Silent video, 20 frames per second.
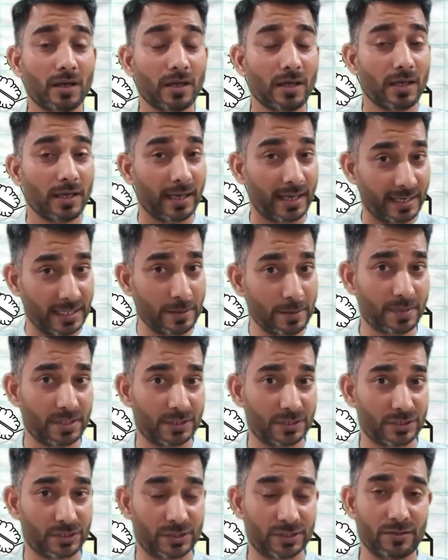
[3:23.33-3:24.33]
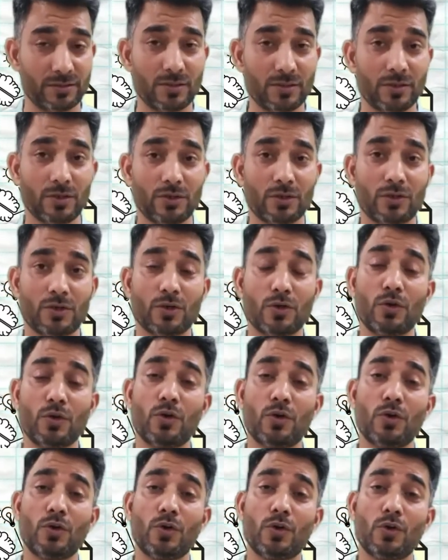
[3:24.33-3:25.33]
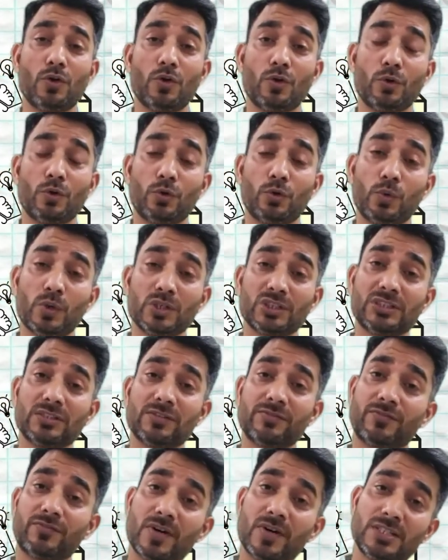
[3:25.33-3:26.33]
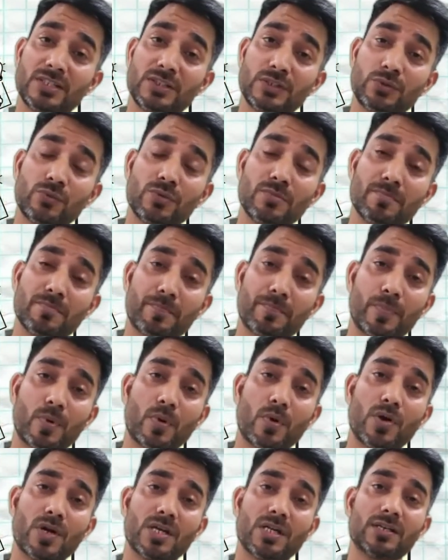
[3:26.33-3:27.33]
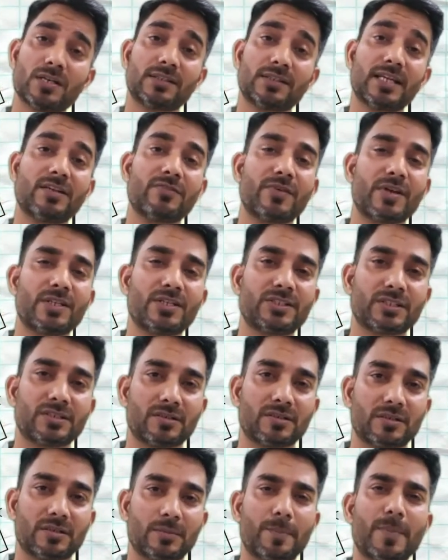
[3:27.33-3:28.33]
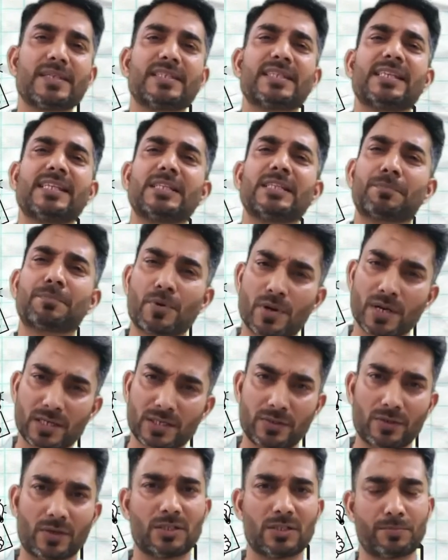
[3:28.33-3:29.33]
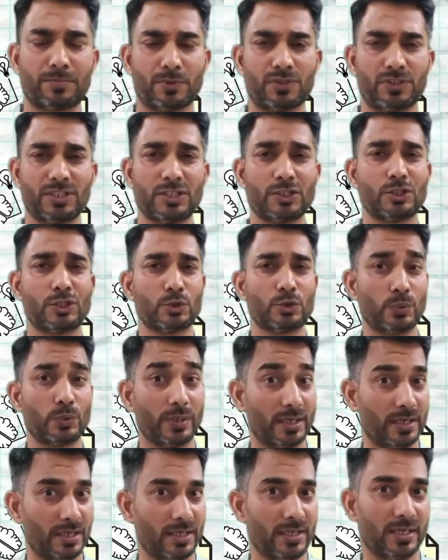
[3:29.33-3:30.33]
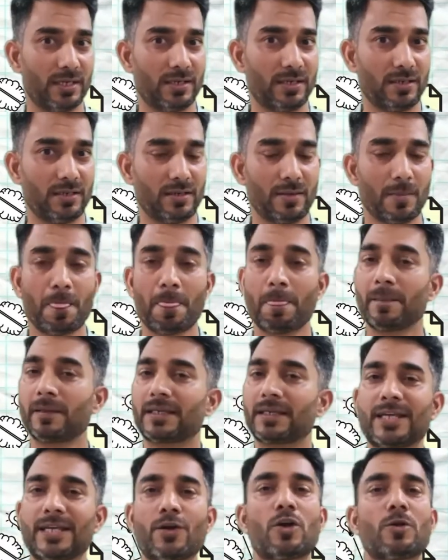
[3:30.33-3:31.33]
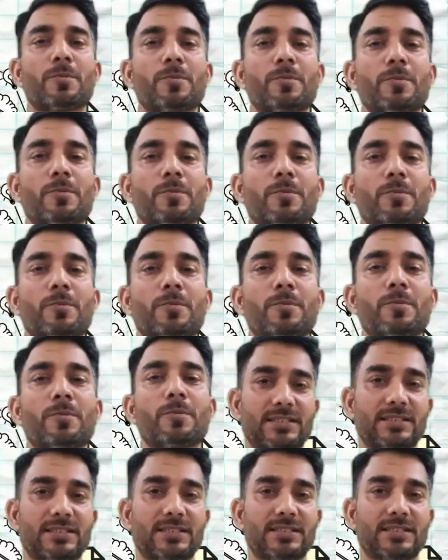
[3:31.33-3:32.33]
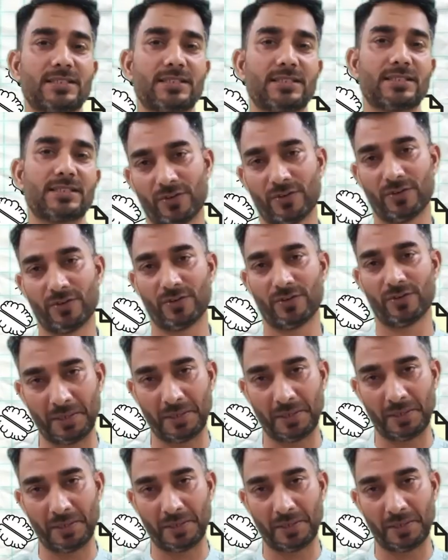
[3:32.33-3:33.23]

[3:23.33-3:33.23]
Any person who was the first to import the invention, basically the product or the process, to India, cannot be considered as the true and first inventor.